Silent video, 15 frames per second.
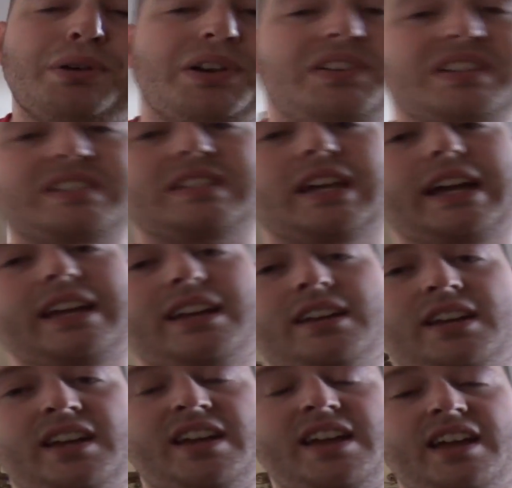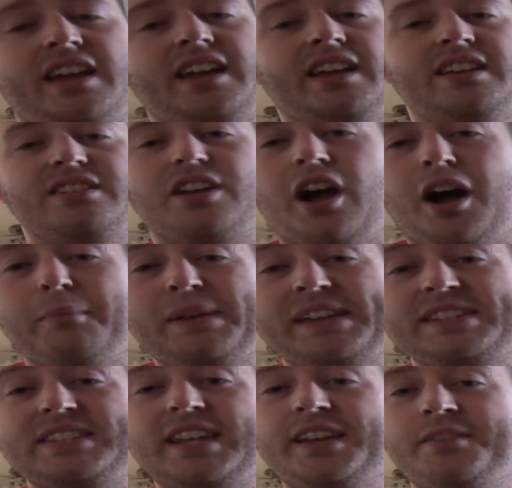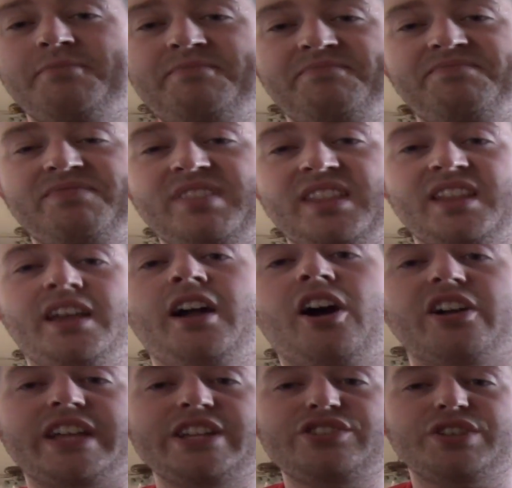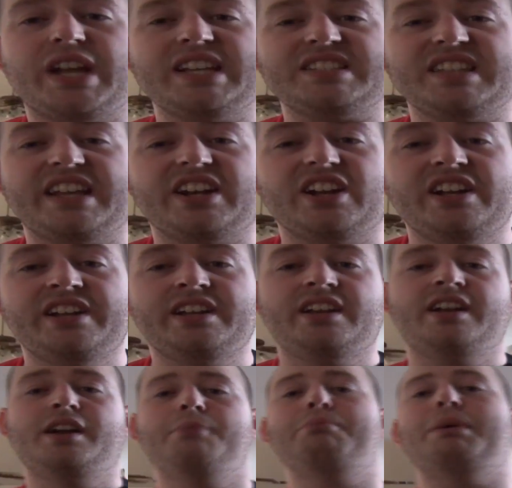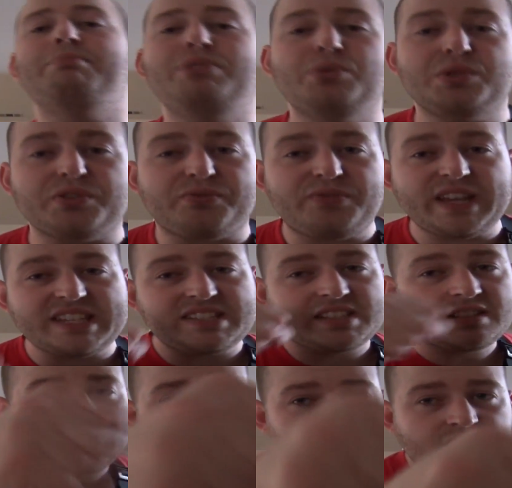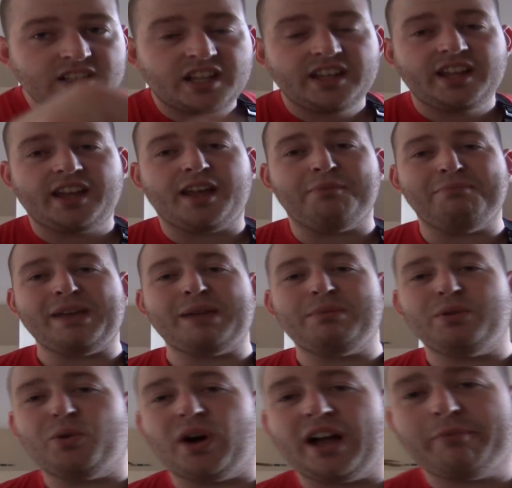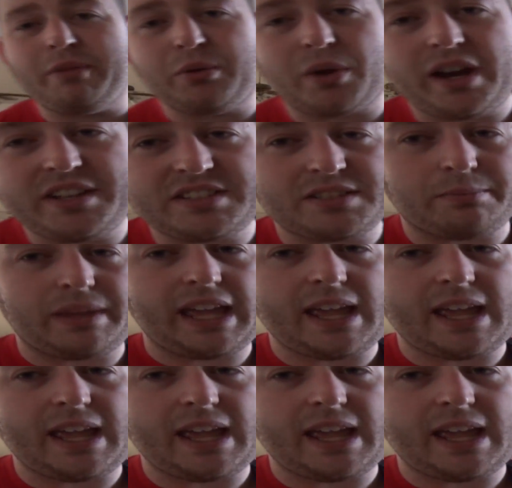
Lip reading: put a dislike. Comment. I'll catch you guys later. Bump you with the fist. And maybe we'll have me write some